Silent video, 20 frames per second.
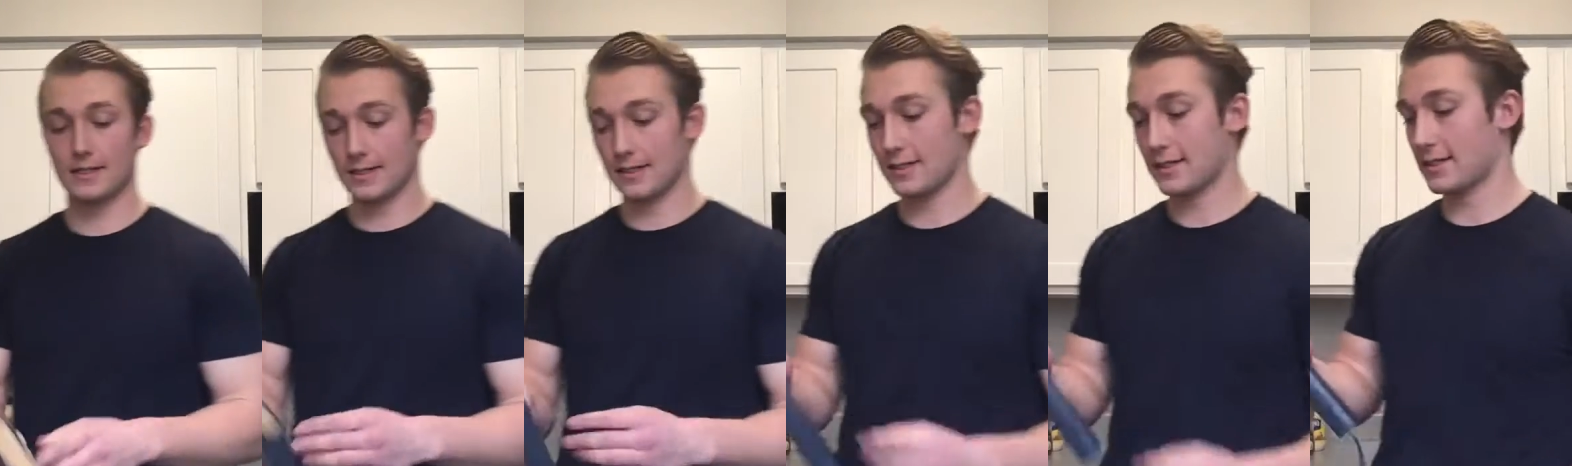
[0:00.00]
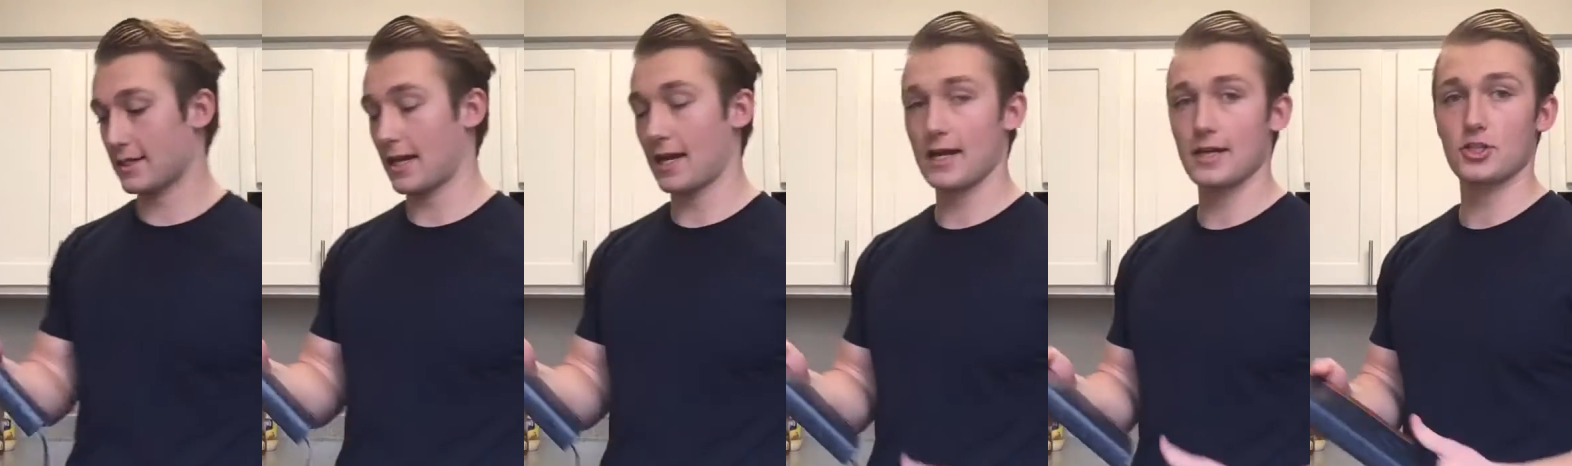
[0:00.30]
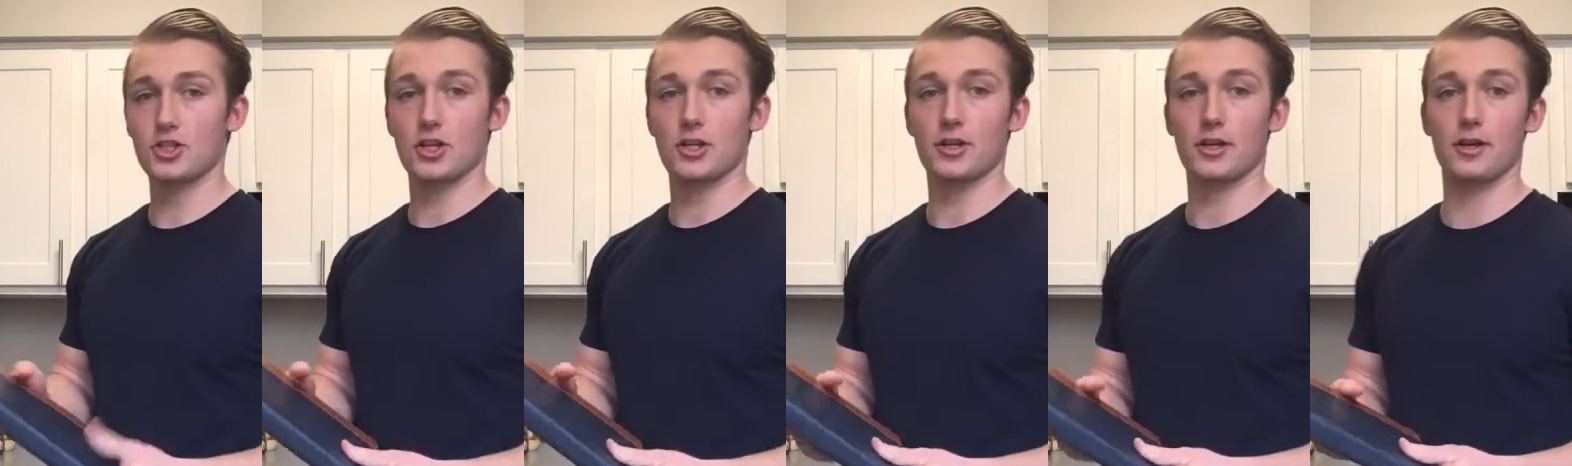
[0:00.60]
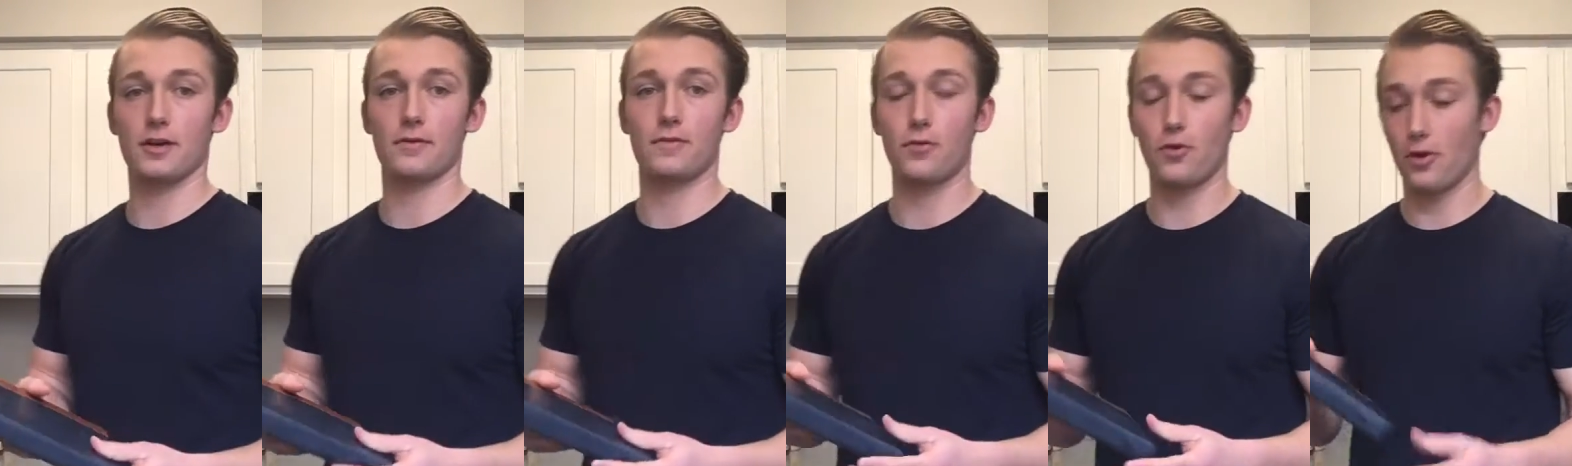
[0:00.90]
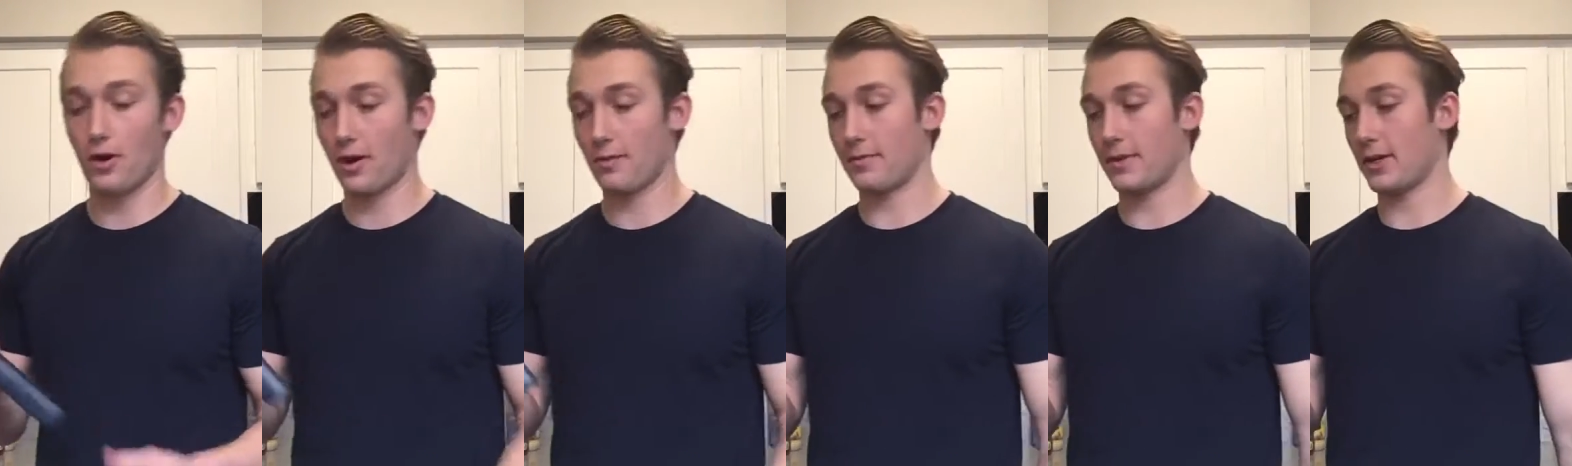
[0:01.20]
stage in your
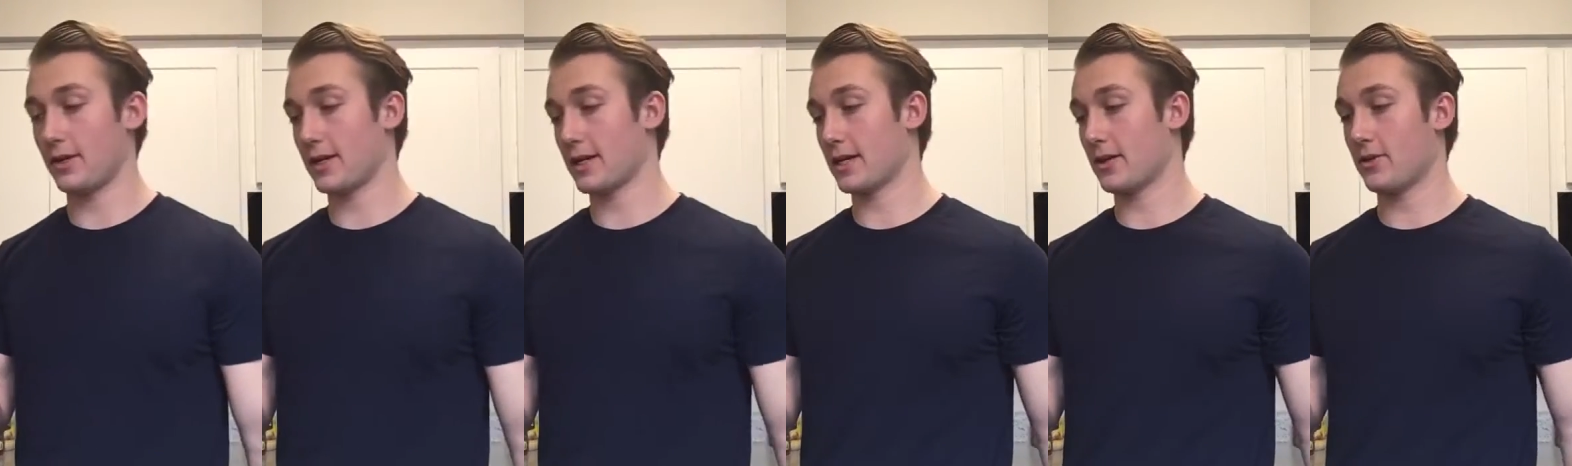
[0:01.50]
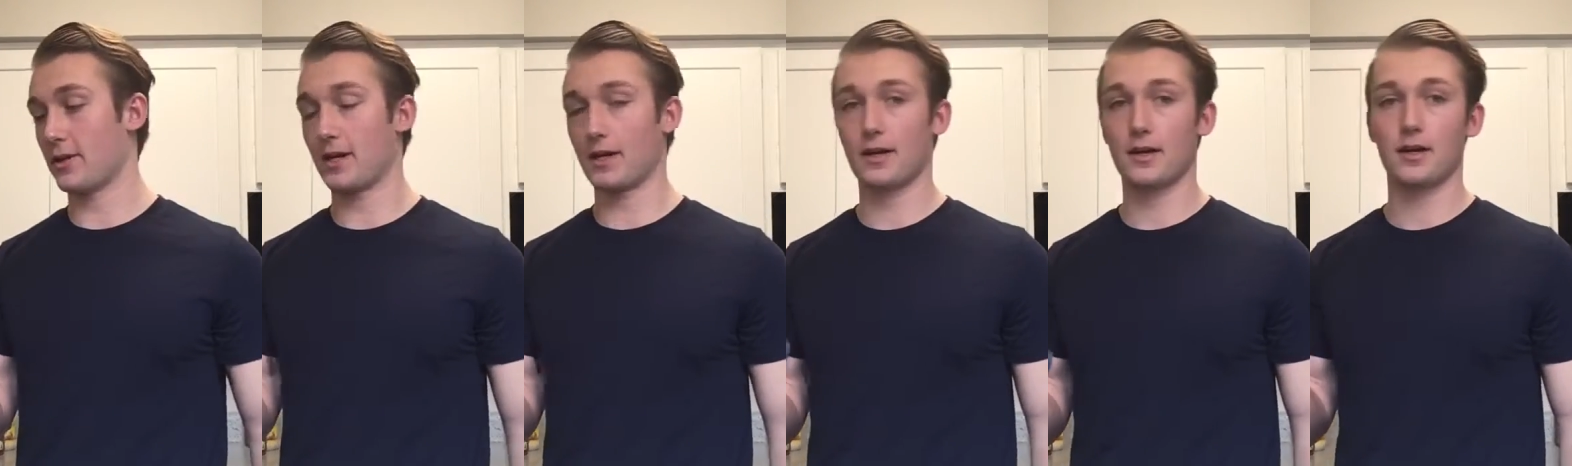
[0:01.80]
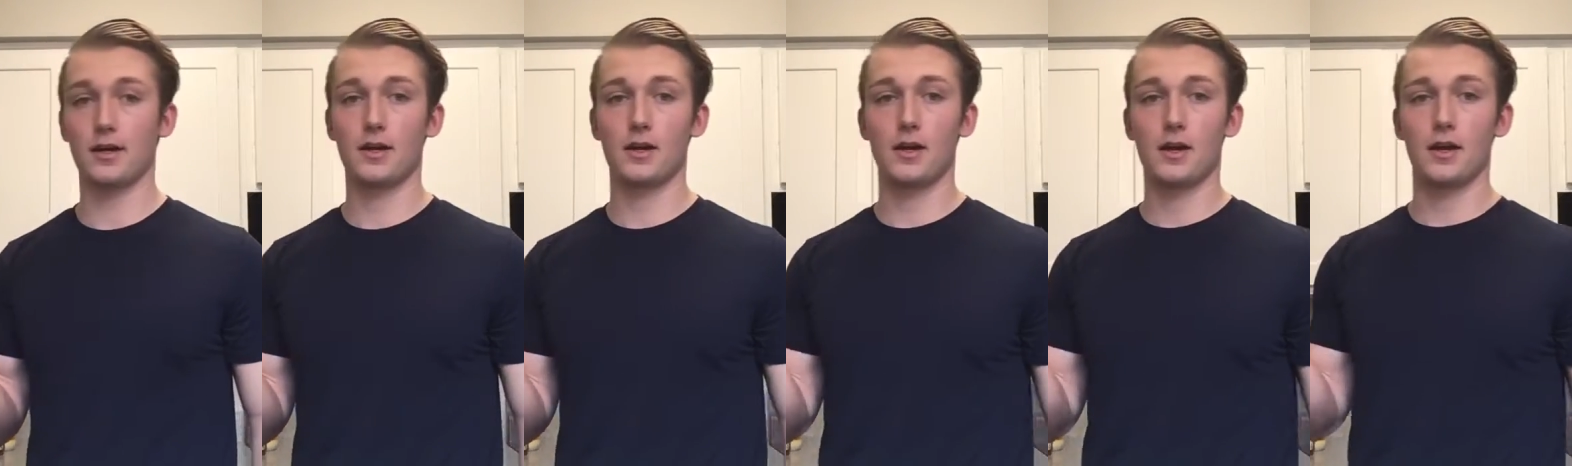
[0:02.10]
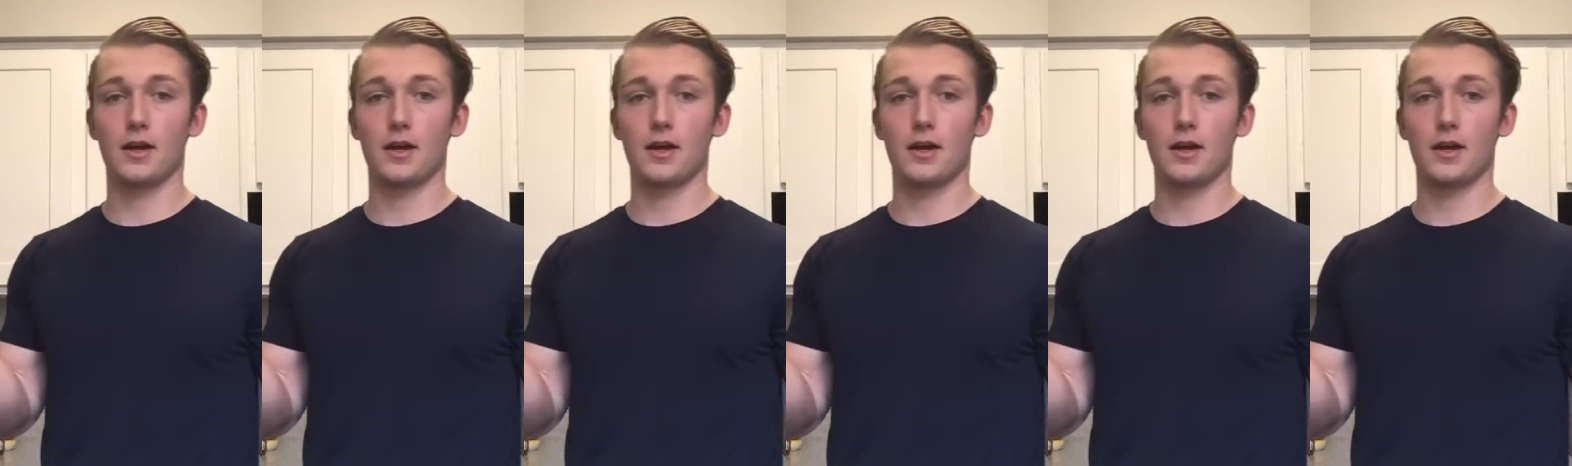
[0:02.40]
forearm building career,